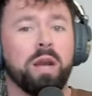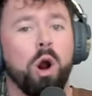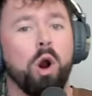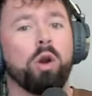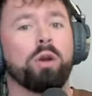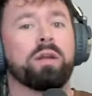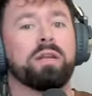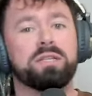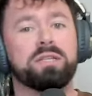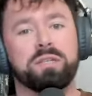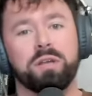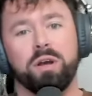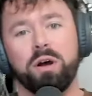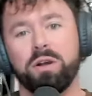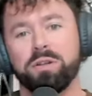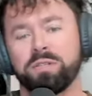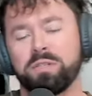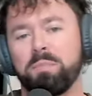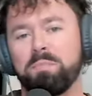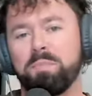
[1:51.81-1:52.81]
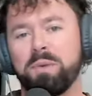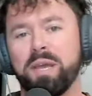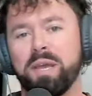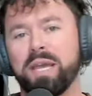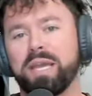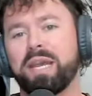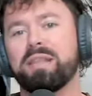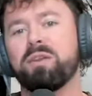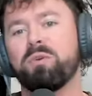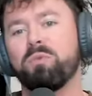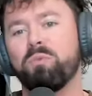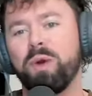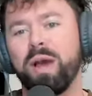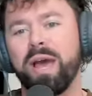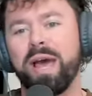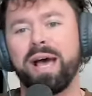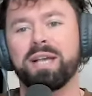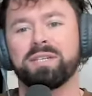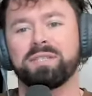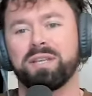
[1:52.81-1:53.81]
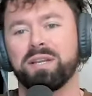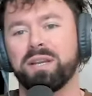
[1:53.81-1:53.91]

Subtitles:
Arkansas is the pick in the West,